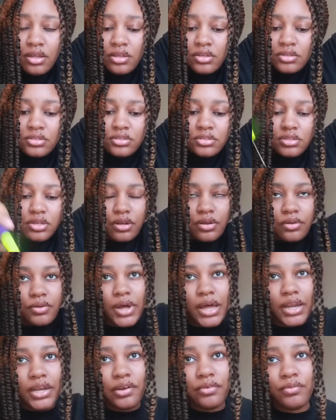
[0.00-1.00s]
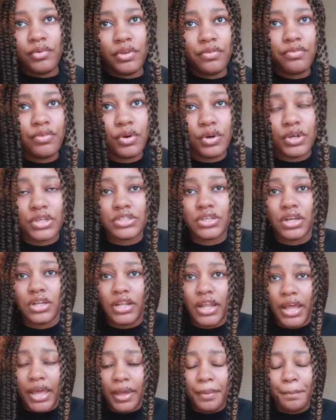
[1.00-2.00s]
so I didn't really focus
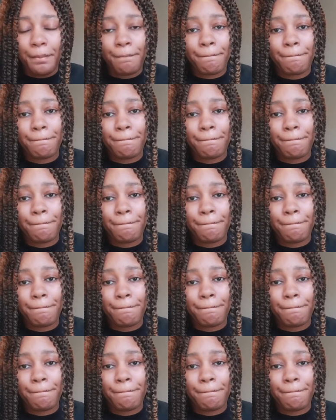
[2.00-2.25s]
on that,